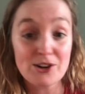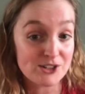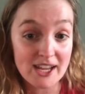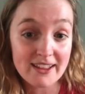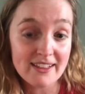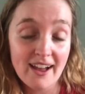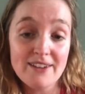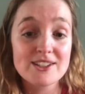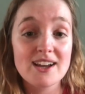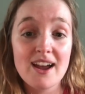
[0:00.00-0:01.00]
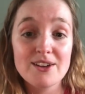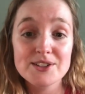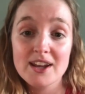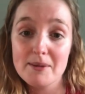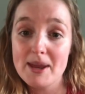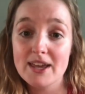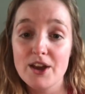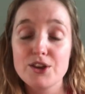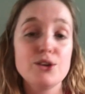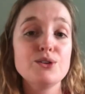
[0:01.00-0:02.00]
daily lifestyles can make a
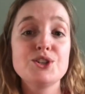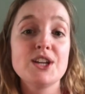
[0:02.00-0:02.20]
huge